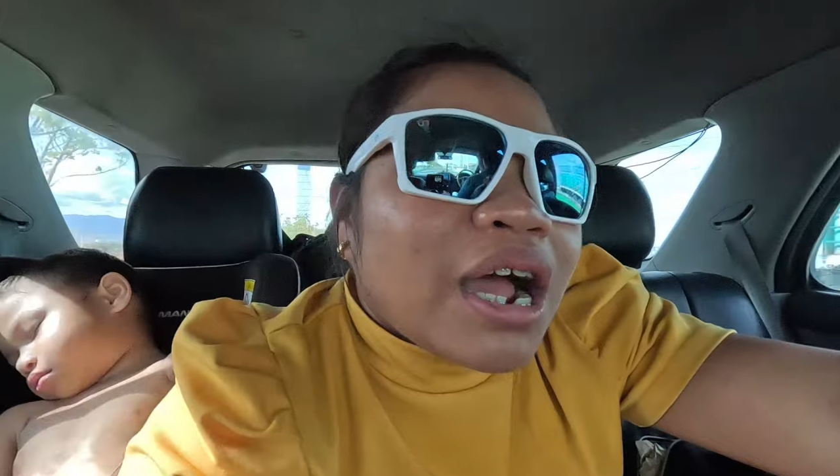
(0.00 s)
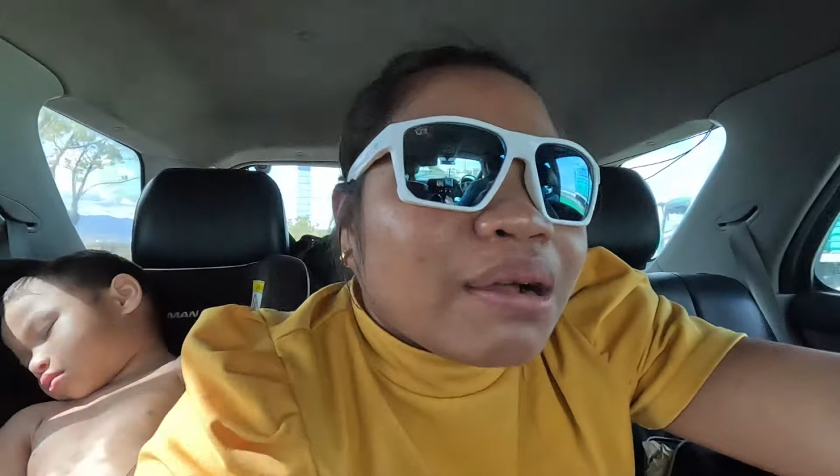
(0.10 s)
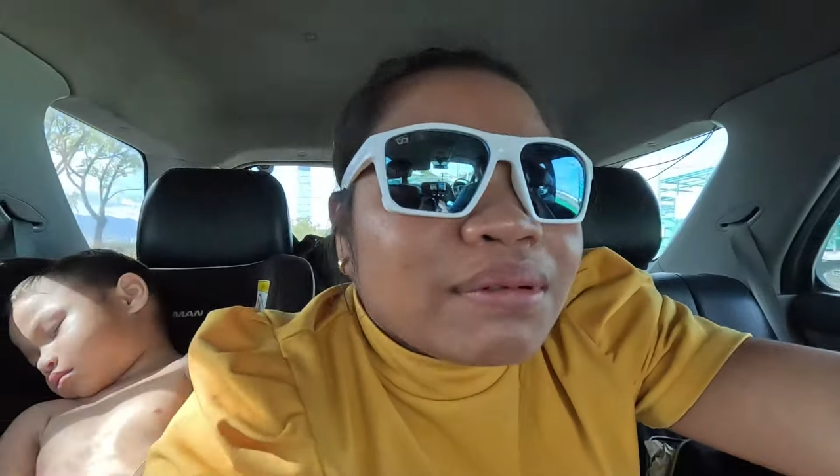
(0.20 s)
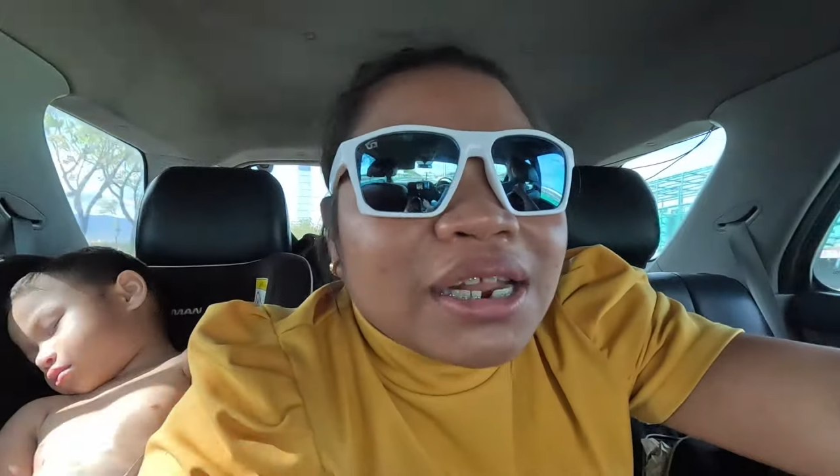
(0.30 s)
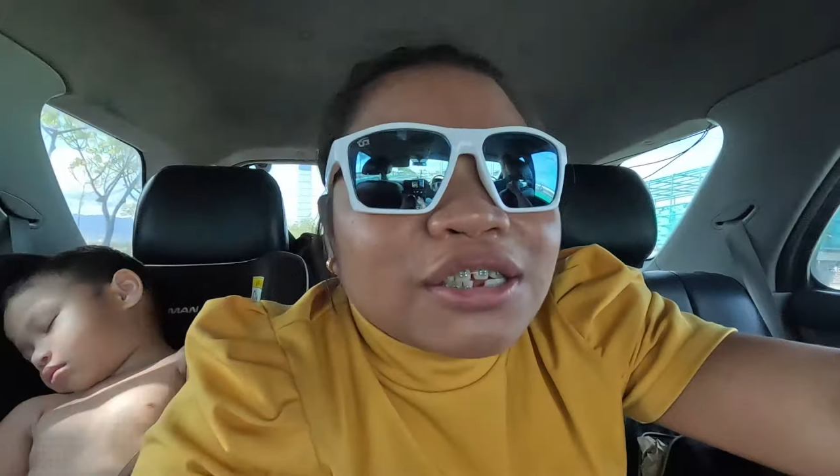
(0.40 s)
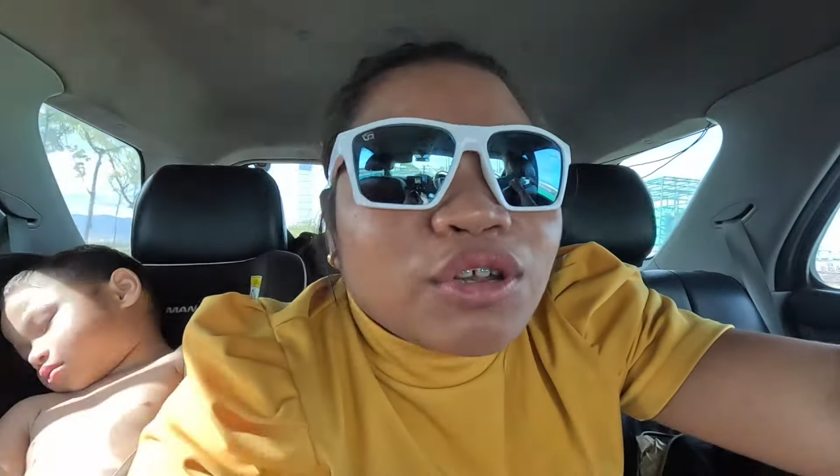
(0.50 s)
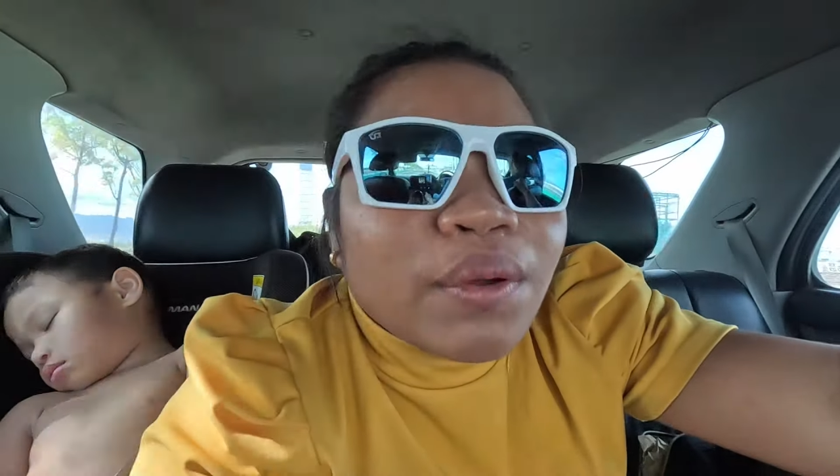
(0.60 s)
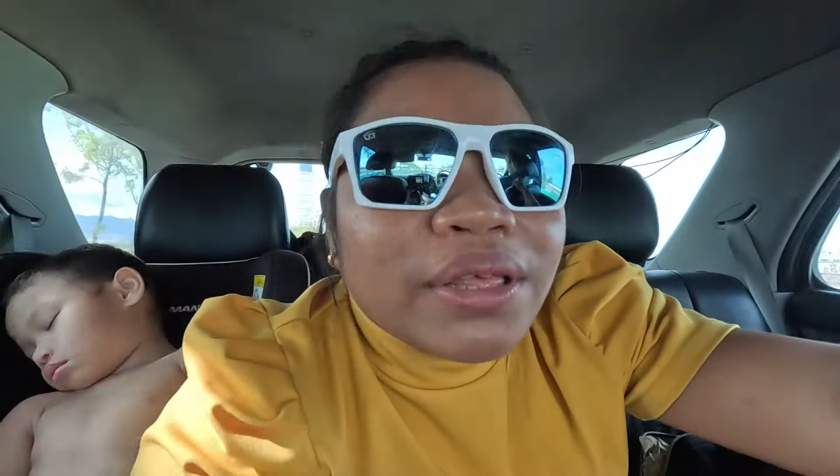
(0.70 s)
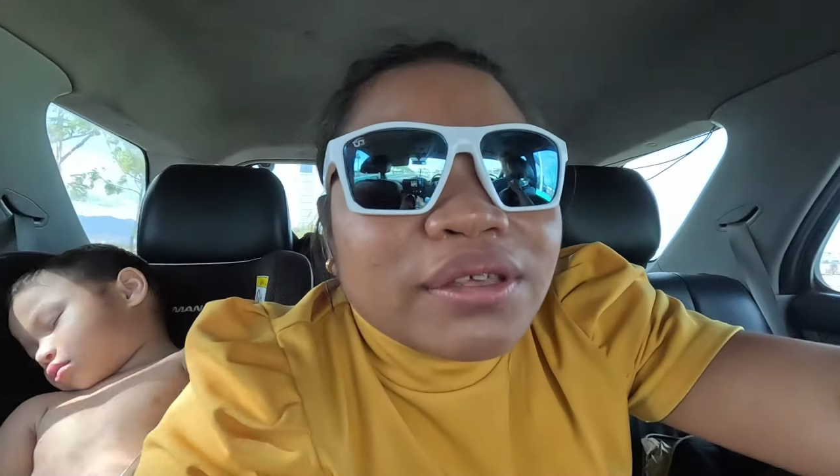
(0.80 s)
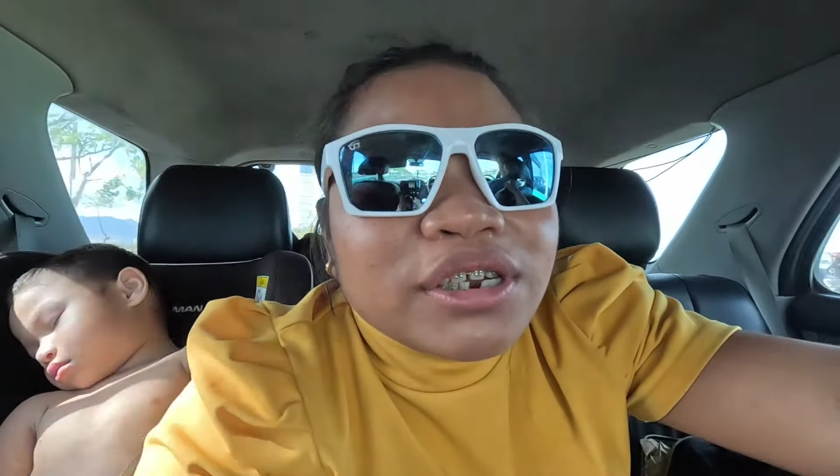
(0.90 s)
I'm gonna
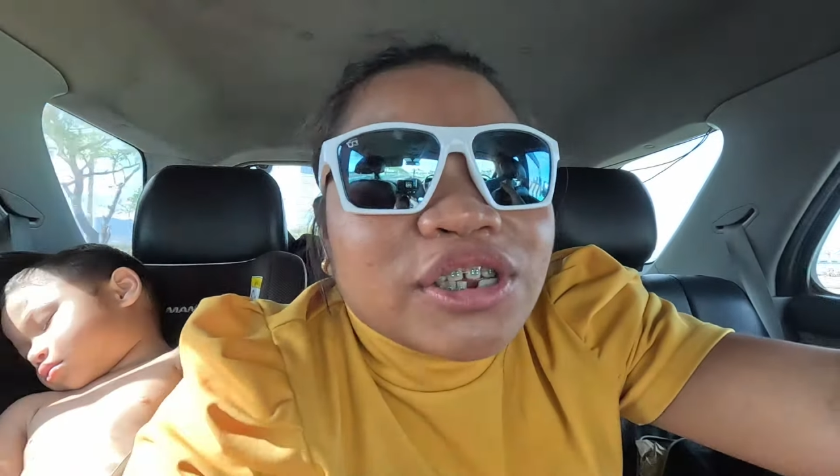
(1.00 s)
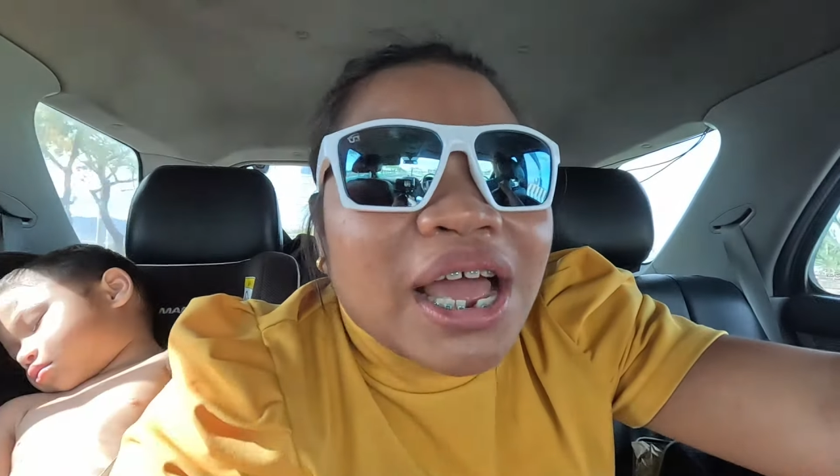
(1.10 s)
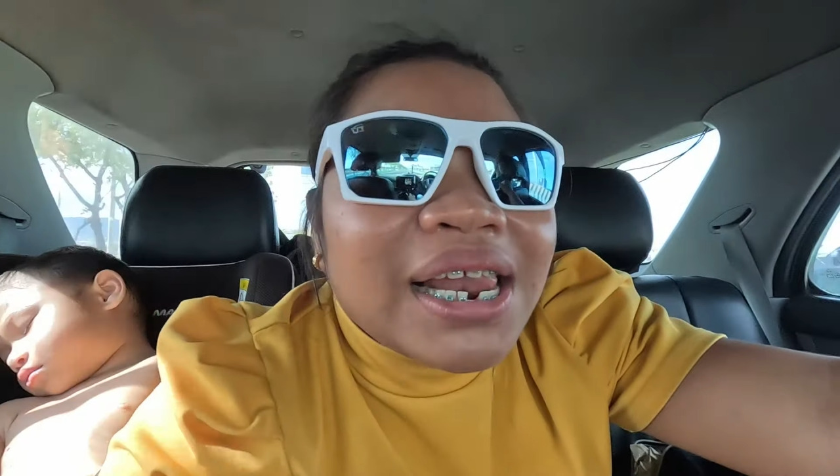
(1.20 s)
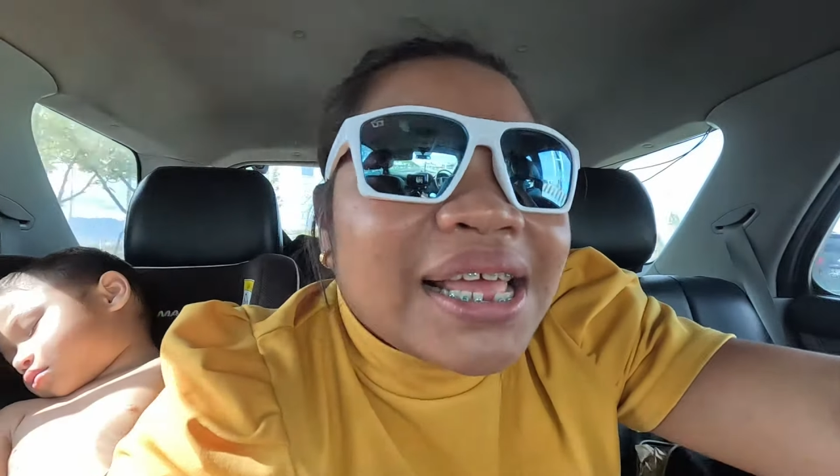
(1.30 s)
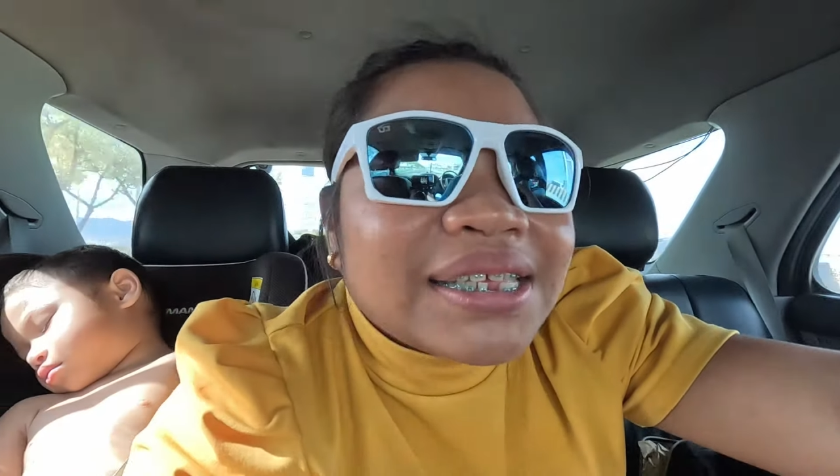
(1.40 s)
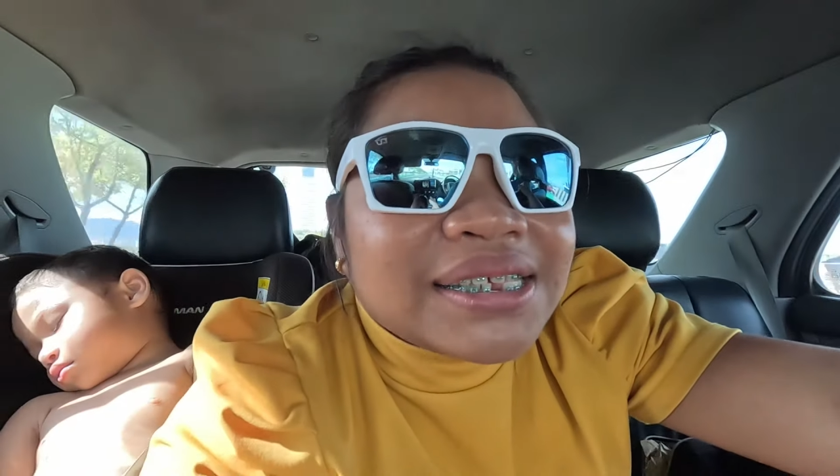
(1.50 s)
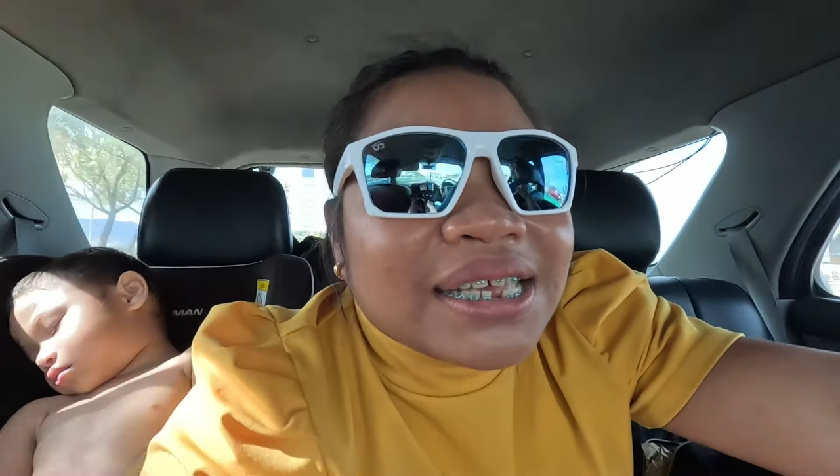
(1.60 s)
join their challenge.